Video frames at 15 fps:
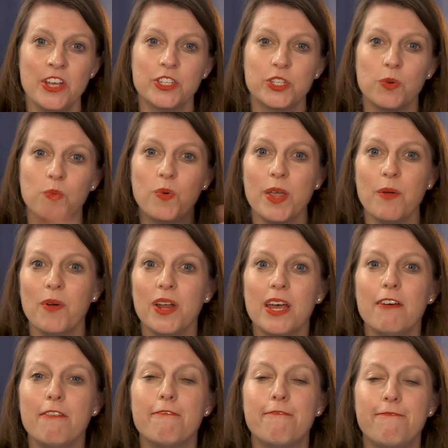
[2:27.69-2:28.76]
So we
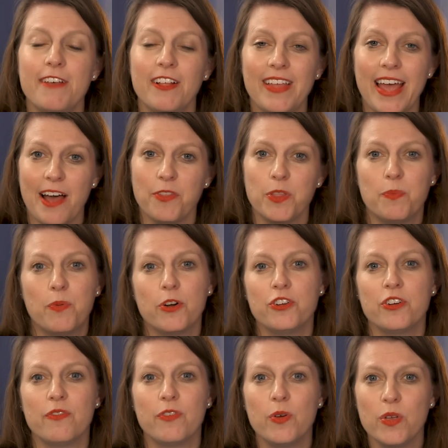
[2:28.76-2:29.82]
want to fill out the
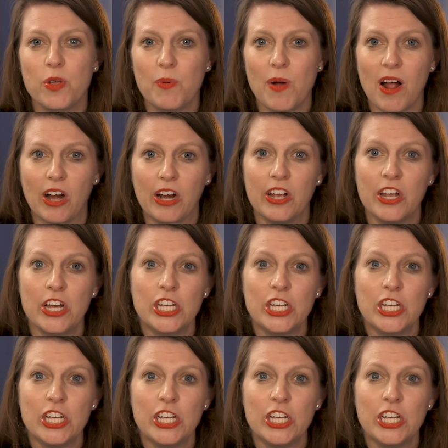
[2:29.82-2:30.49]
portrait of who you are.